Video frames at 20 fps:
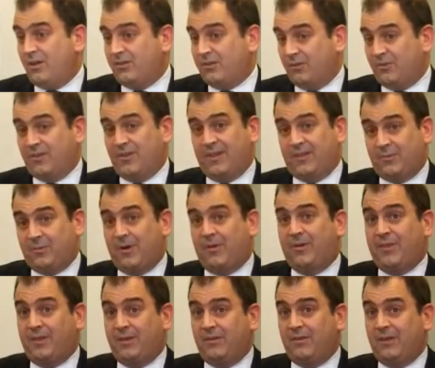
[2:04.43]
So I would say that's
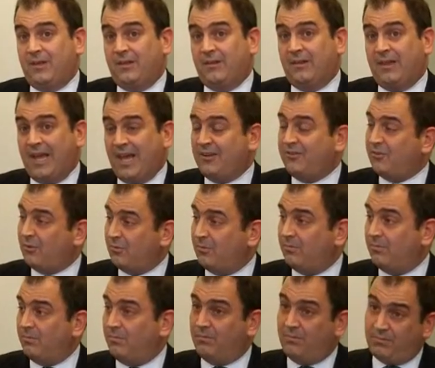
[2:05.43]
probably the last, or
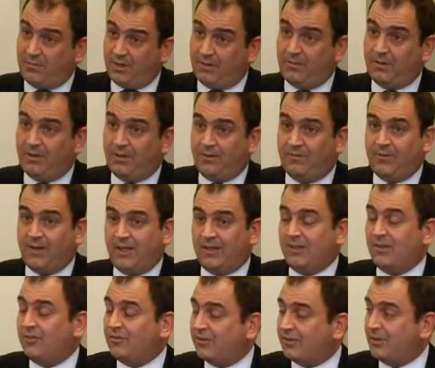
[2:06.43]
if
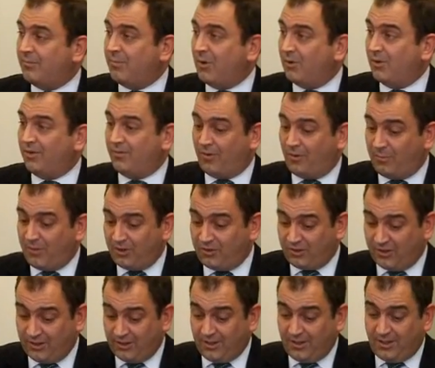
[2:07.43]
not least, component of our
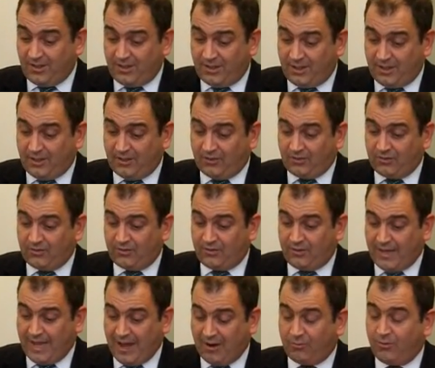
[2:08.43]
mission is
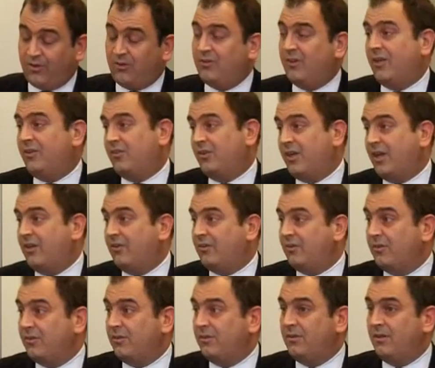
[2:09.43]
outreach and
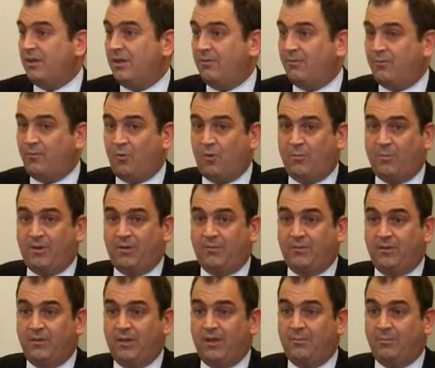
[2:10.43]
education,
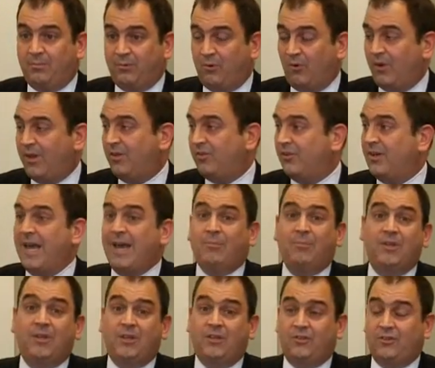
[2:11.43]
informing employees and
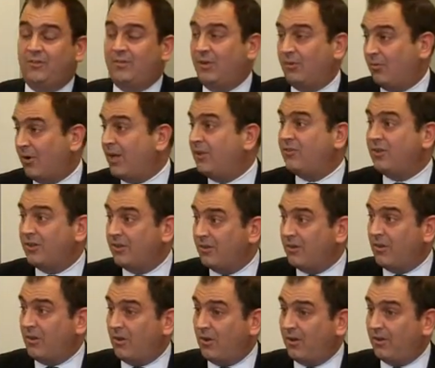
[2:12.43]
applicants of their rights under
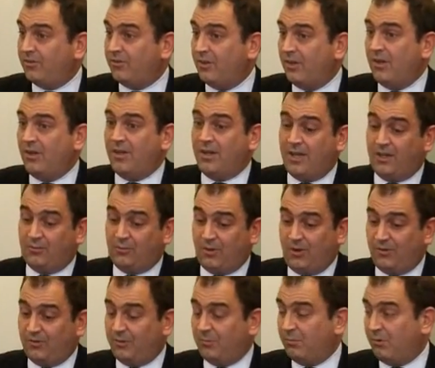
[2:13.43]
the laws, as
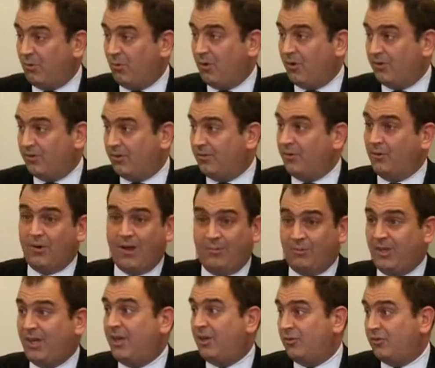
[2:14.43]
well as employers of their
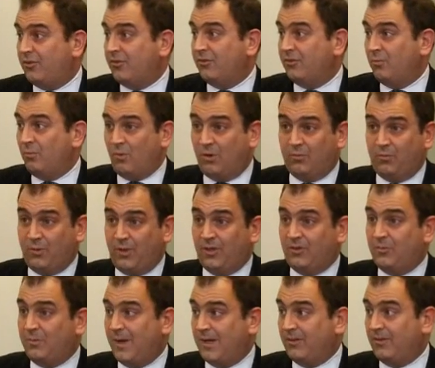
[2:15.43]
obligations, what we
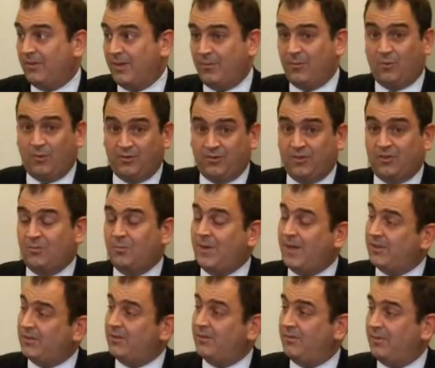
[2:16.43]
expect of them and what's
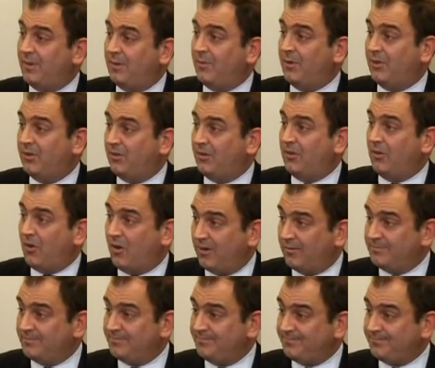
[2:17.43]
expected of them under the law.